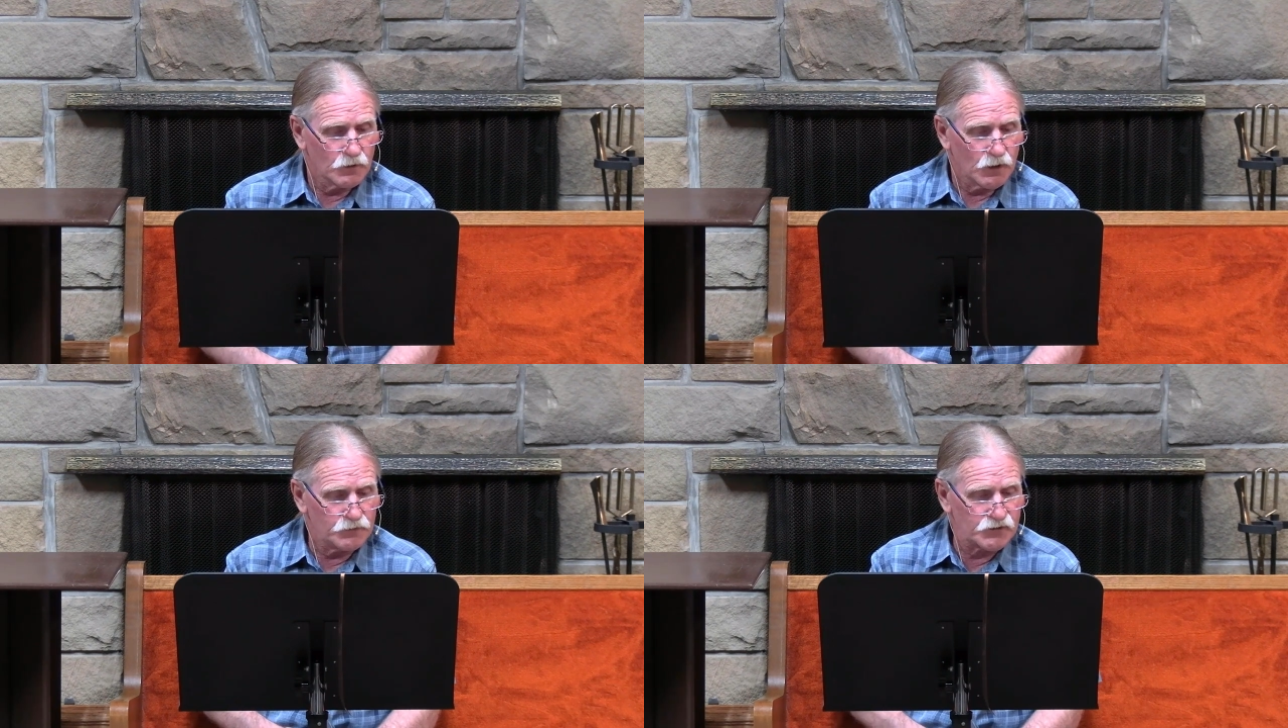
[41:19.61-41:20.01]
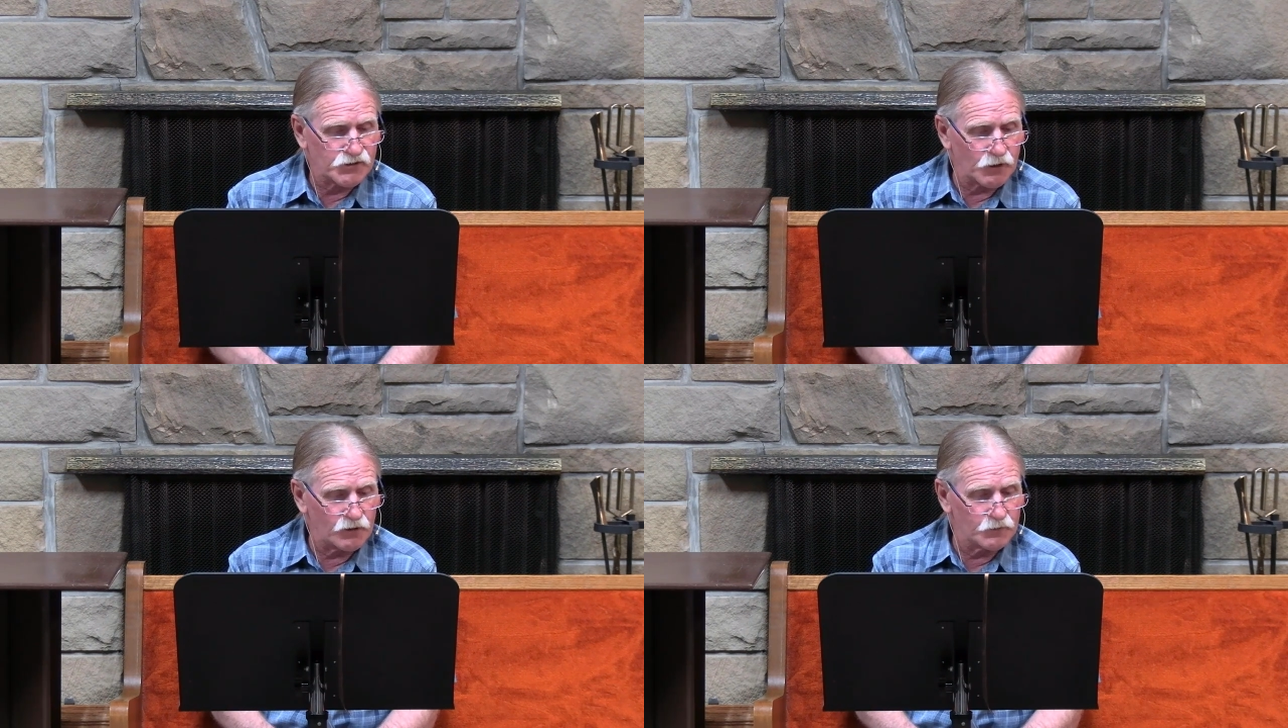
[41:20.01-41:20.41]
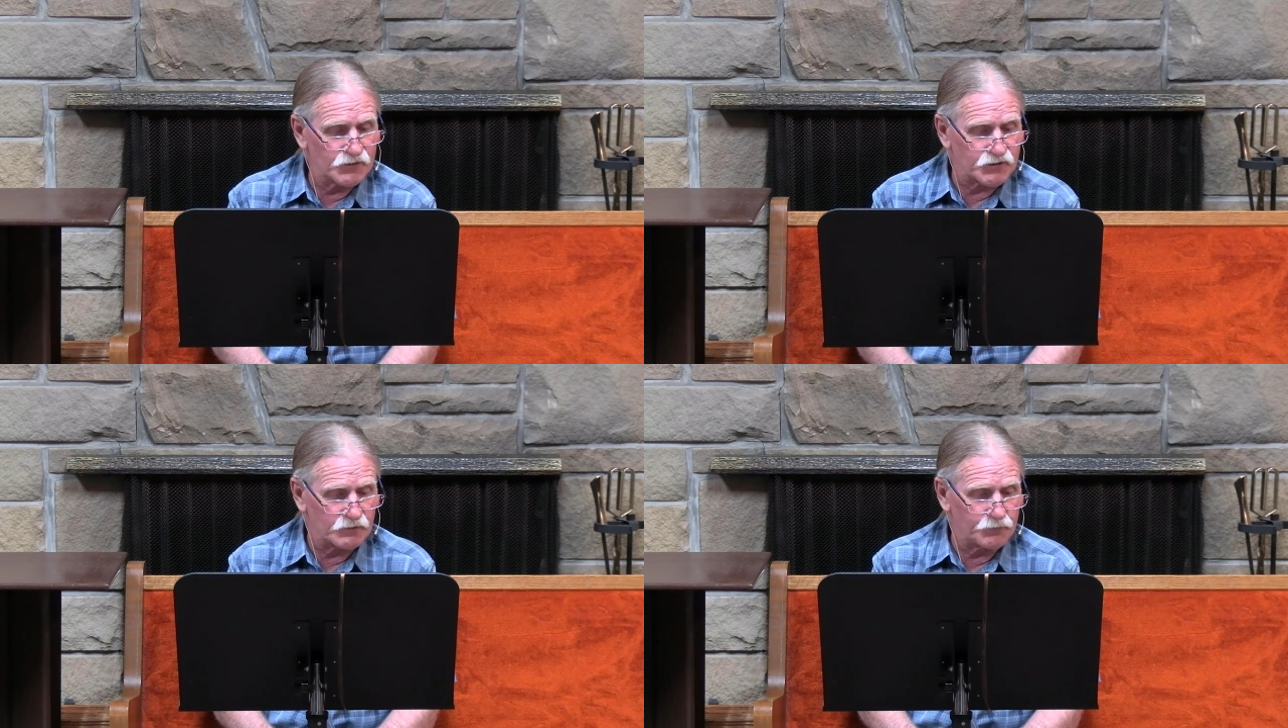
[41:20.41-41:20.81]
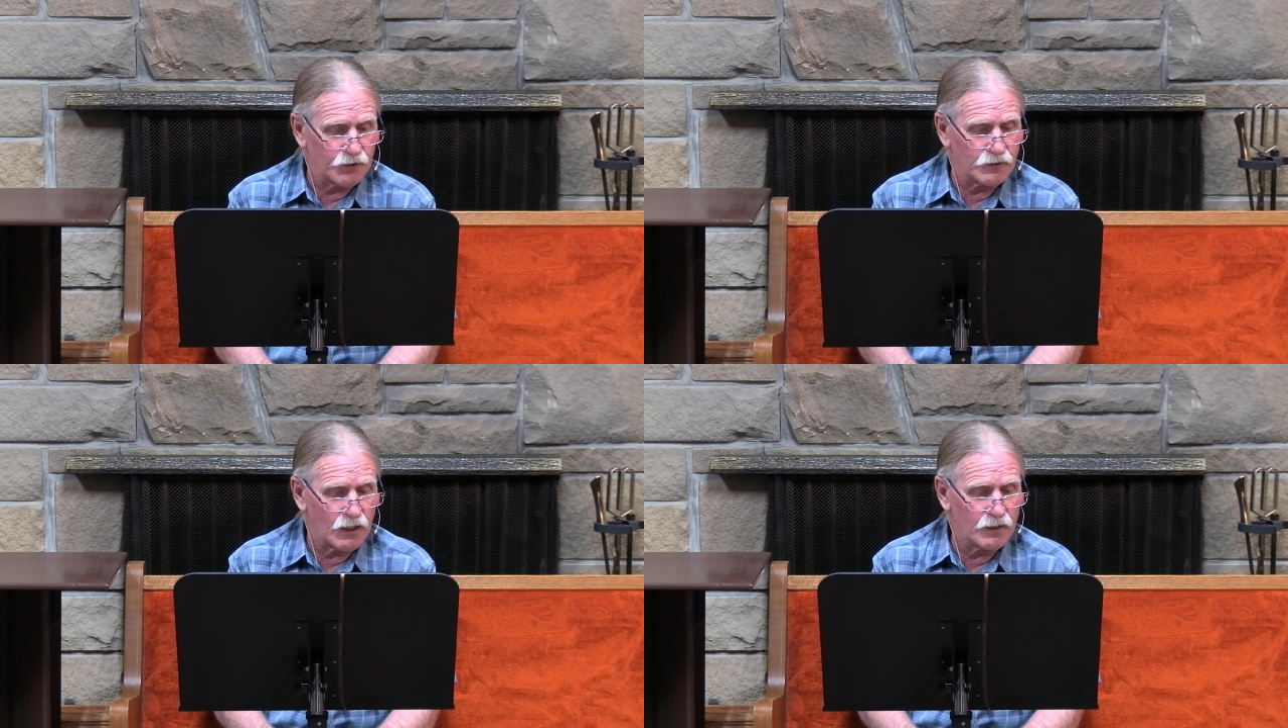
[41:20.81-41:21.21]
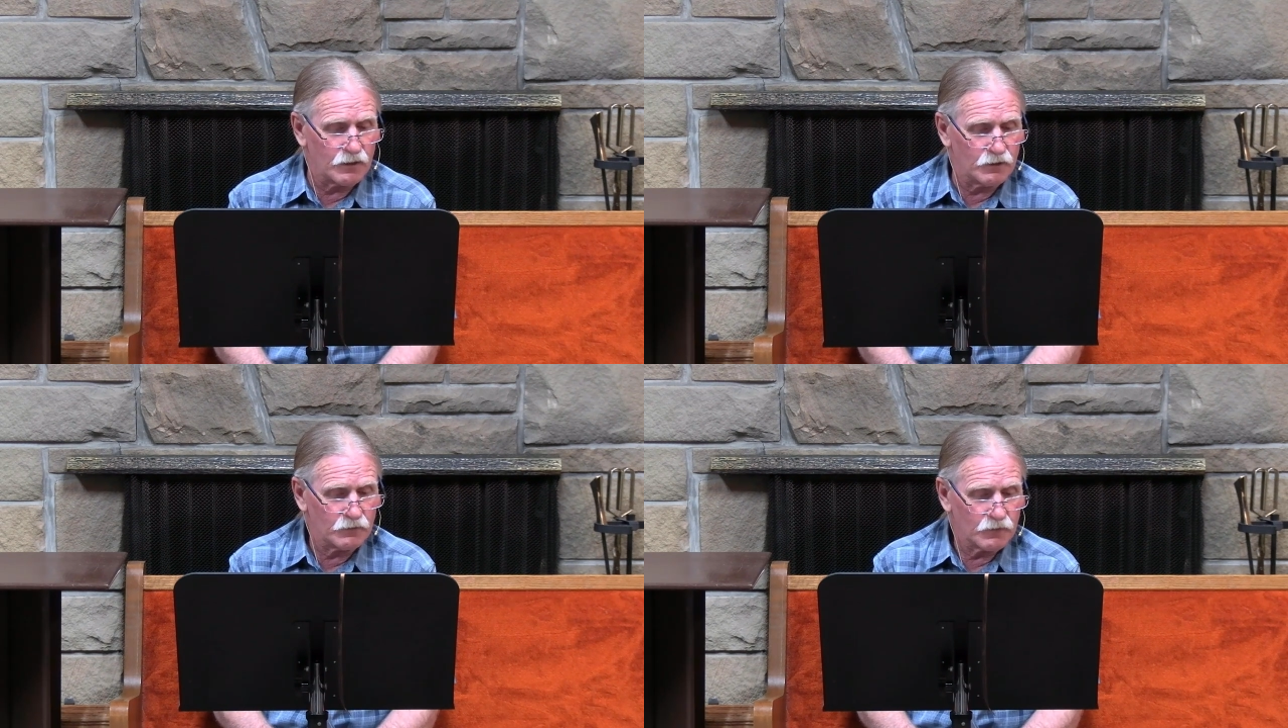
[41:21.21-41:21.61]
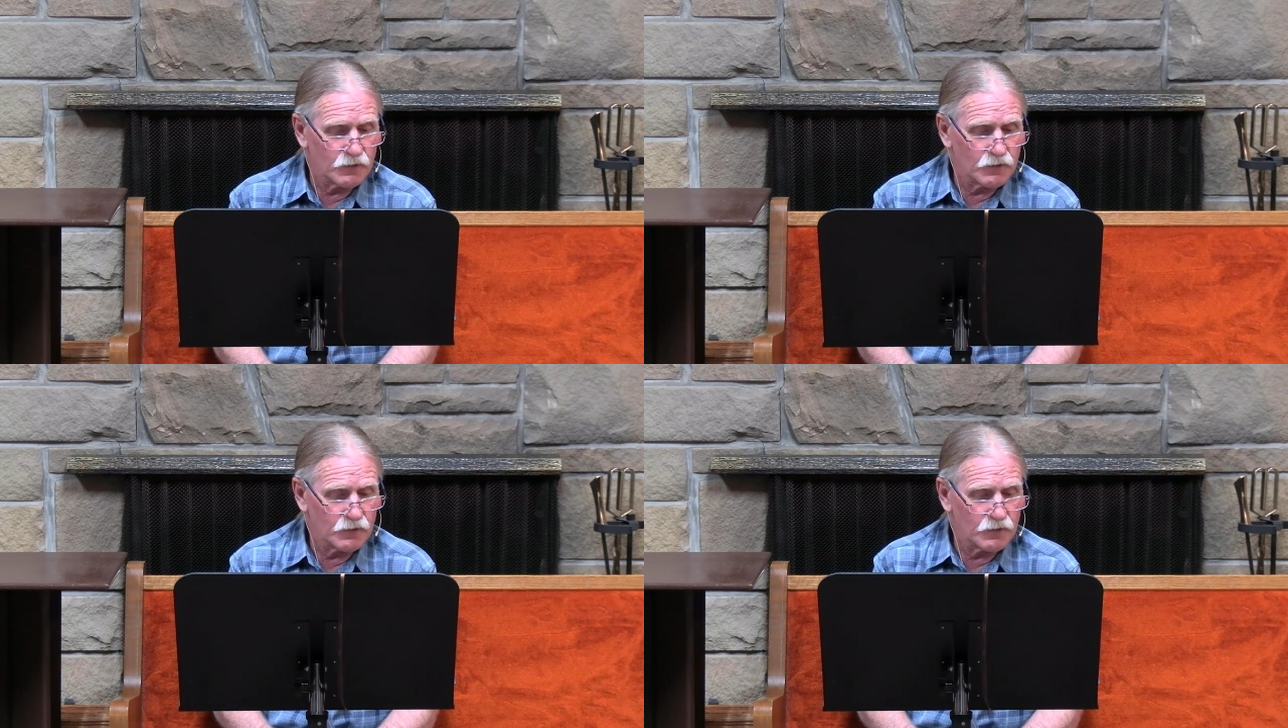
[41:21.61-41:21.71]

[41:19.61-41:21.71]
And then Solomon sent Benaiah,